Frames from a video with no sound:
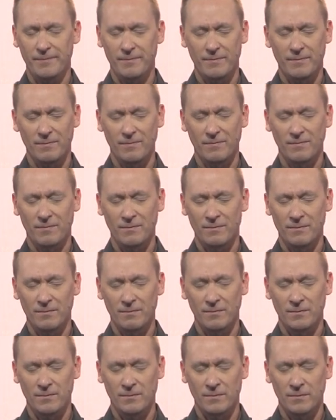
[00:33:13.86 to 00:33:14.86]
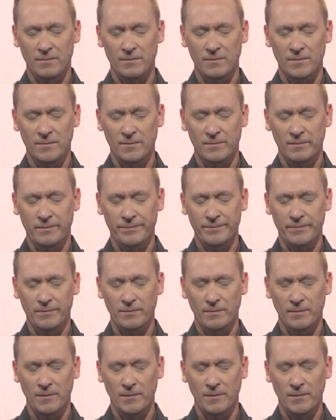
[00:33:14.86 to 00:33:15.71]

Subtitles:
No one is speaking in this clip.